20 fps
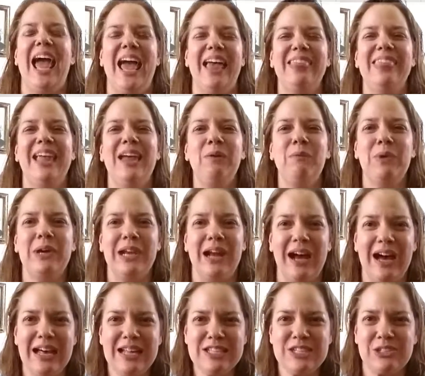and they win
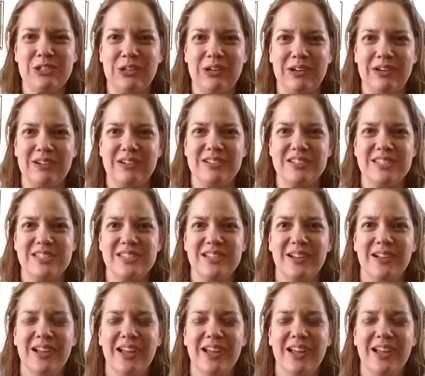Oscars.